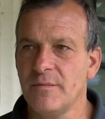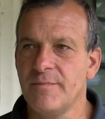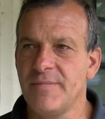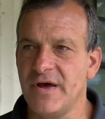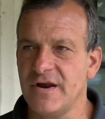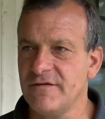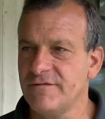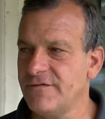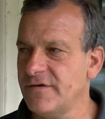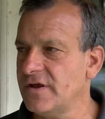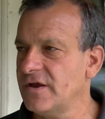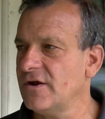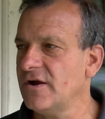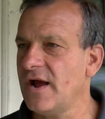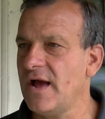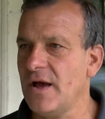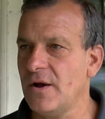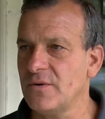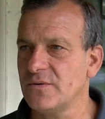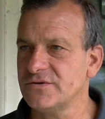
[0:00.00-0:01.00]
benefit
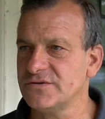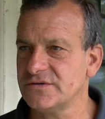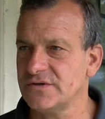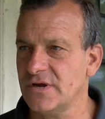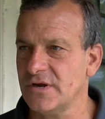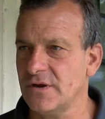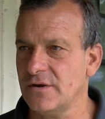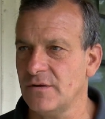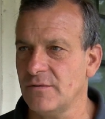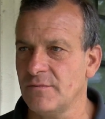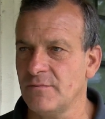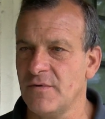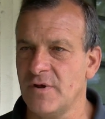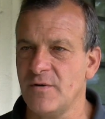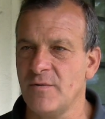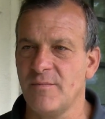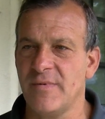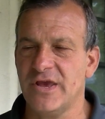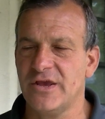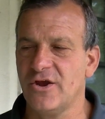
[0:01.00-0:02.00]
your house. It'll
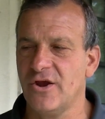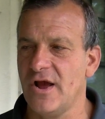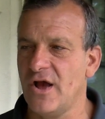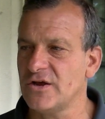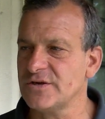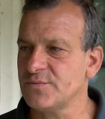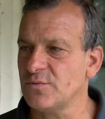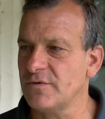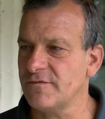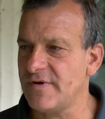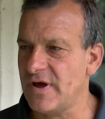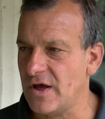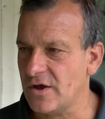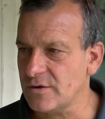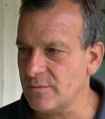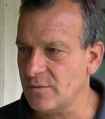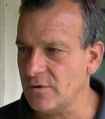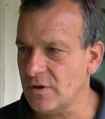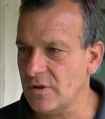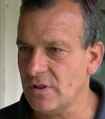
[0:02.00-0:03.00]
make your house more
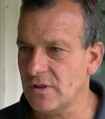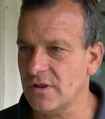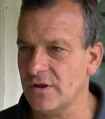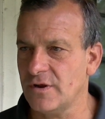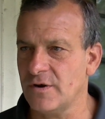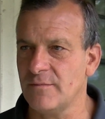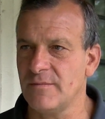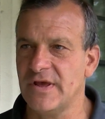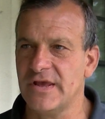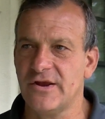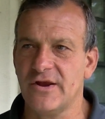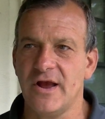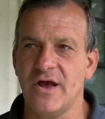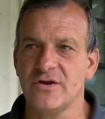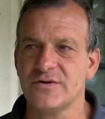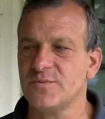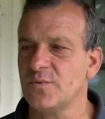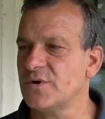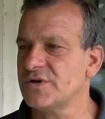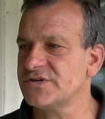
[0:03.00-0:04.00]
valuable. It'll make your
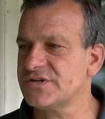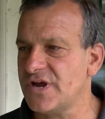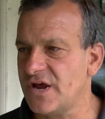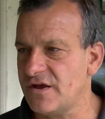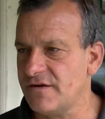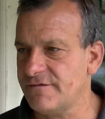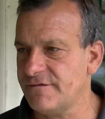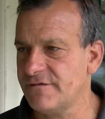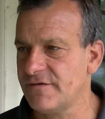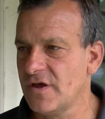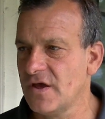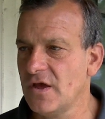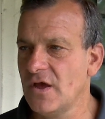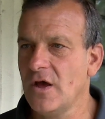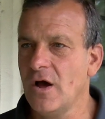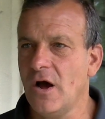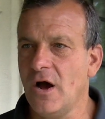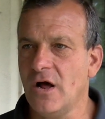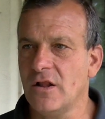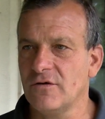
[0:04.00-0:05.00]
house more safe.
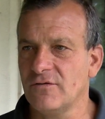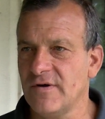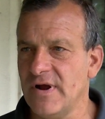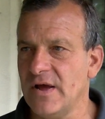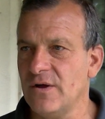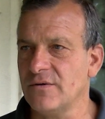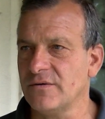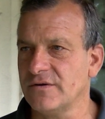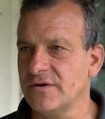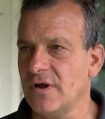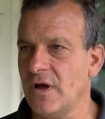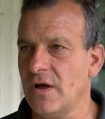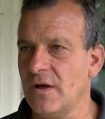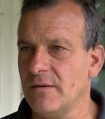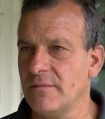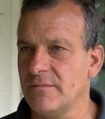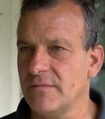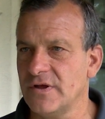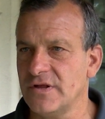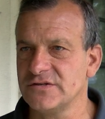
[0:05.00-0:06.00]
All around,
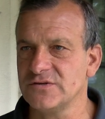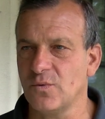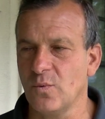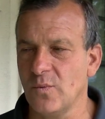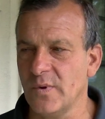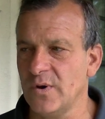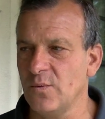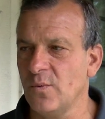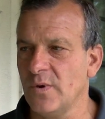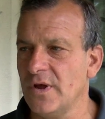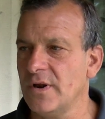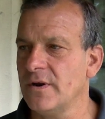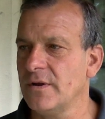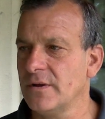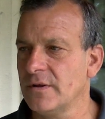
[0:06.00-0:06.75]
it's a win-win.